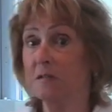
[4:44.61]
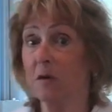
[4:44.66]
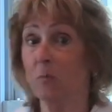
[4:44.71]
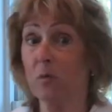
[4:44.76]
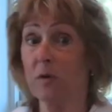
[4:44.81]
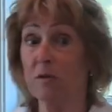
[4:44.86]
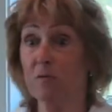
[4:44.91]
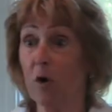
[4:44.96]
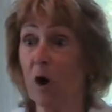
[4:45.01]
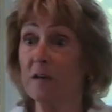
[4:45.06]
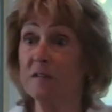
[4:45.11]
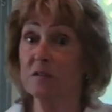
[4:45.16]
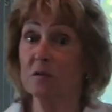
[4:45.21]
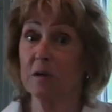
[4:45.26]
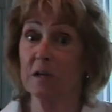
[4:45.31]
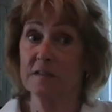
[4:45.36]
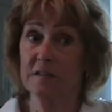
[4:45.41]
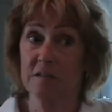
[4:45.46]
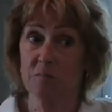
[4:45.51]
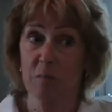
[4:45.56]
We've also
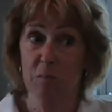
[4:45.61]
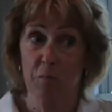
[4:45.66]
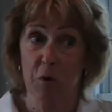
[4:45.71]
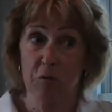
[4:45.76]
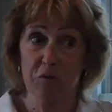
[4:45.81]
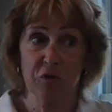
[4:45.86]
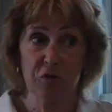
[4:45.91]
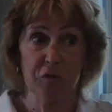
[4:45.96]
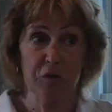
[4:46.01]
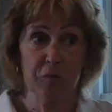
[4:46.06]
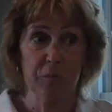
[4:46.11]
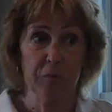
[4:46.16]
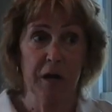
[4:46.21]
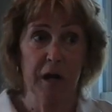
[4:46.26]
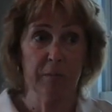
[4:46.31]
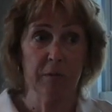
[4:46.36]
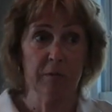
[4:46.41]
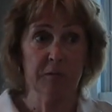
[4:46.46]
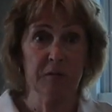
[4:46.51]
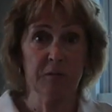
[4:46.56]
got some emotional
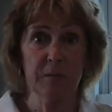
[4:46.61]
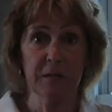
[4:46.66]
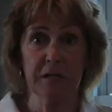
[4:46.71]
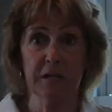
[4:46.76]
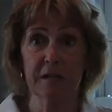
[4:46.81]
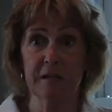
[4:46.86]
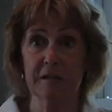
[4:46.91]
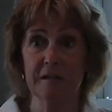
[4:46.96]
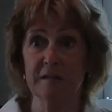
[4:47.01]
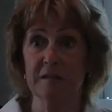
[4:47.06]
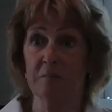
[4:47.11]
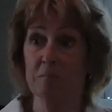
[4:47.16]
problems because